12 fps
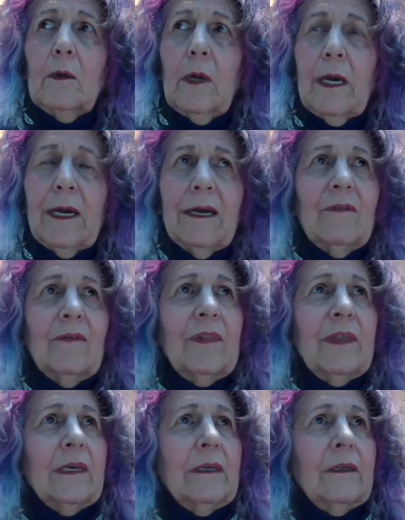who
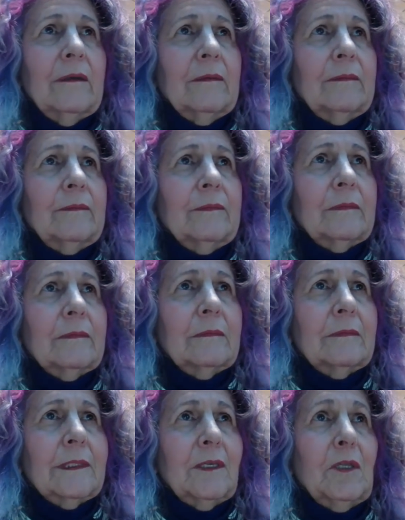have then
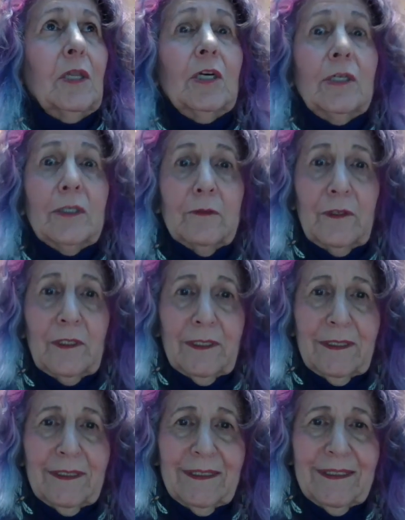
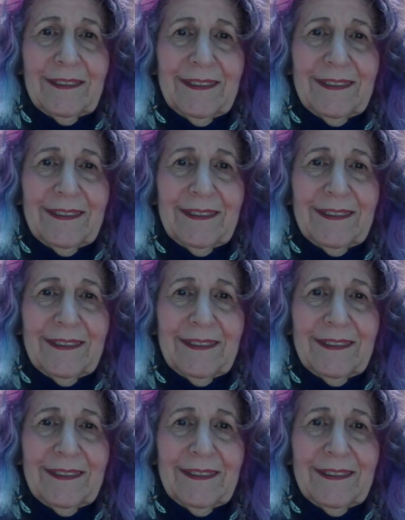loved,